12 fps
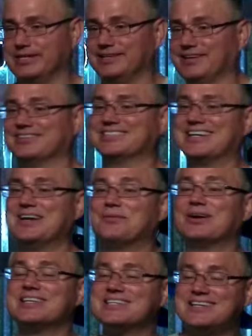No.
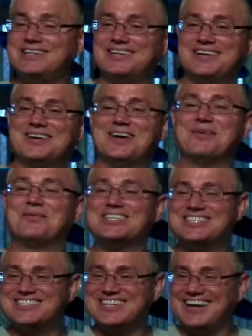What is it? What
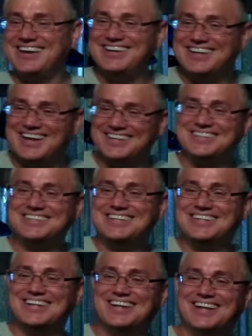would you say, Caitlin?
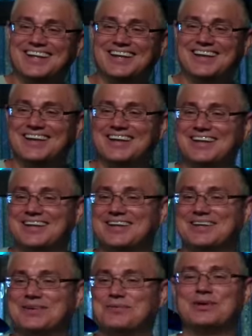
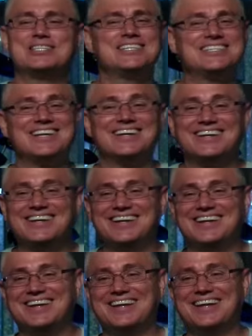What'd she say?
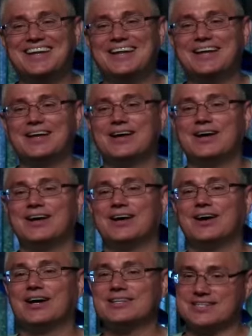
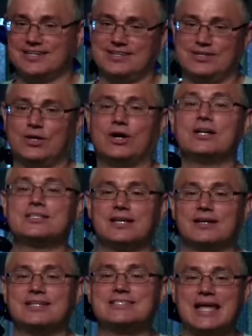Uzzah.
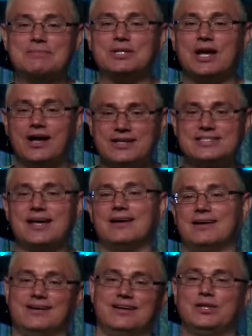Uzzah. His name's
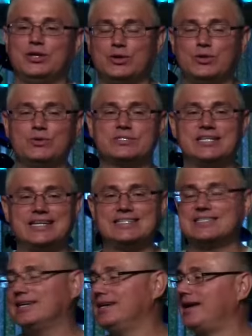Uzzah. U Z
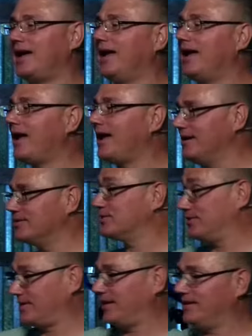Z A H.
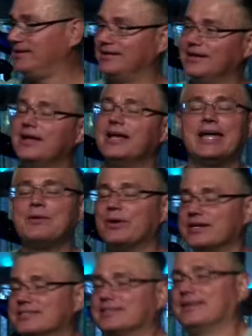Okay?
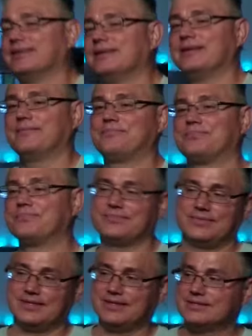Anyways,
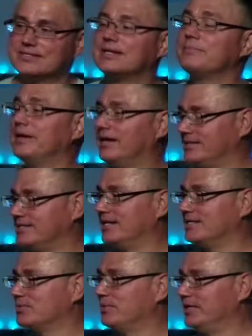it's going to be on the
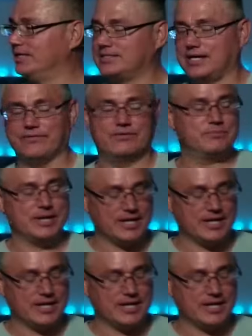test when you get to heaven. But